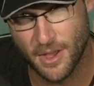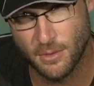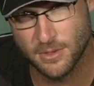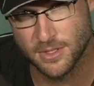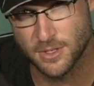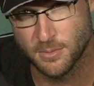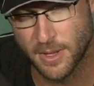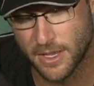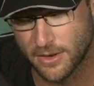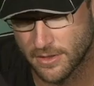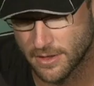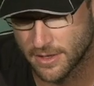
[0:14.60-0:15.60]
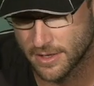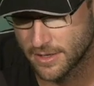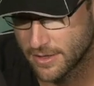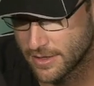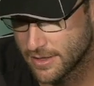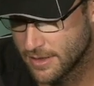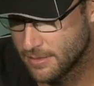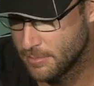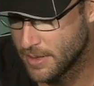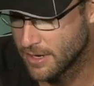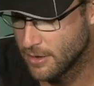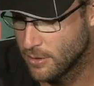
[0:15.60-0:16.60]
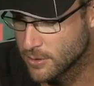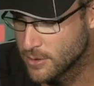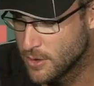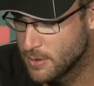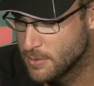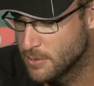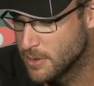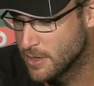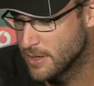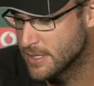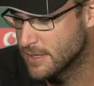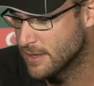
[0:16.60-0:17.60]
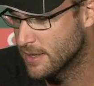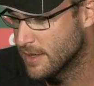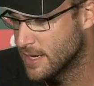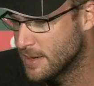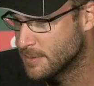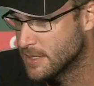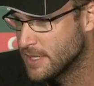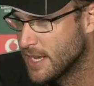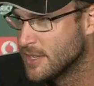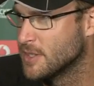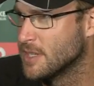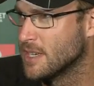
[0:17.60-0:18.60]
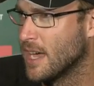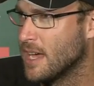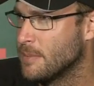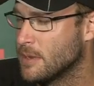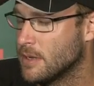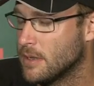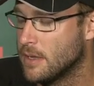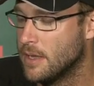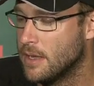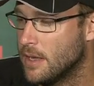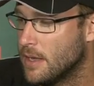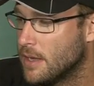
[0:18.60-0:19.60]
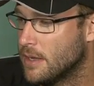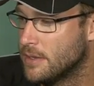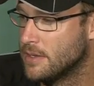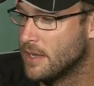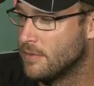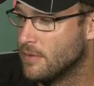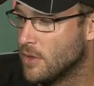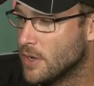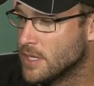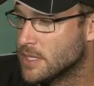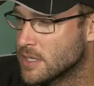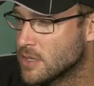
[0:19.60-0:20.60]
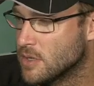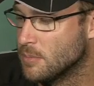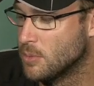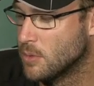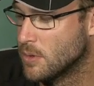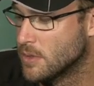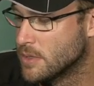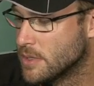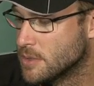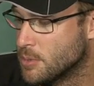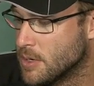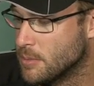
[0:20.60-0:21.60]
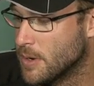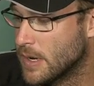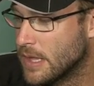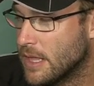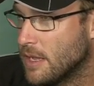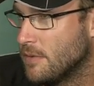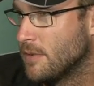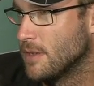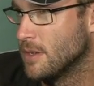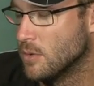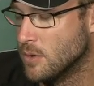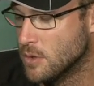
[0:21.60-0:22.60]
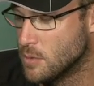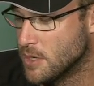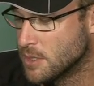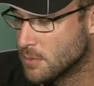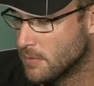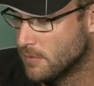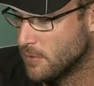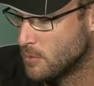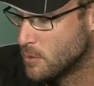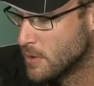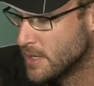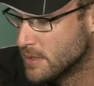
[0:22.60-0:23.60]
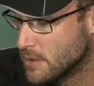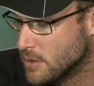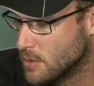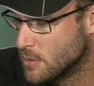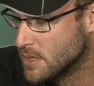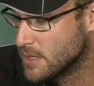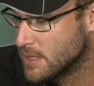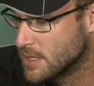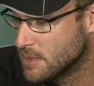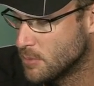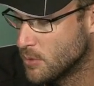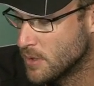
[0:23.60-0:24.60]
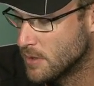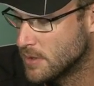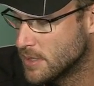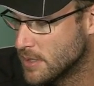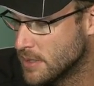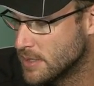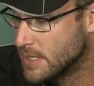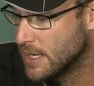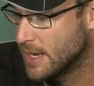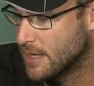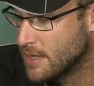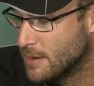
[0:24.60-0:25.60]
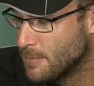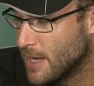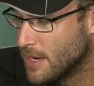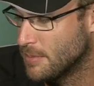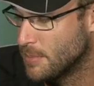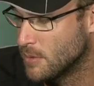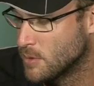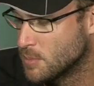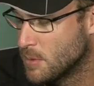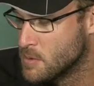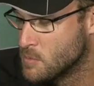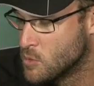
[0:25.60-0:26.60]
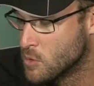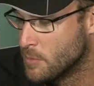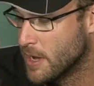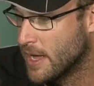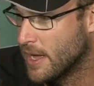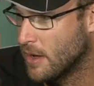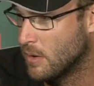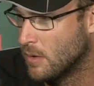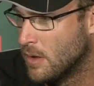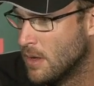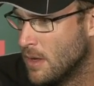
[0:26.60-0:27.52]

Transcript: wasn't too bad. I think playing a long time, you realise the ups and downs of the game, and to have 96 on the board, I was pretty proud of that effort. You always want 4 more runs, and you're always disappointed to get out in that manner, but it was probably more about how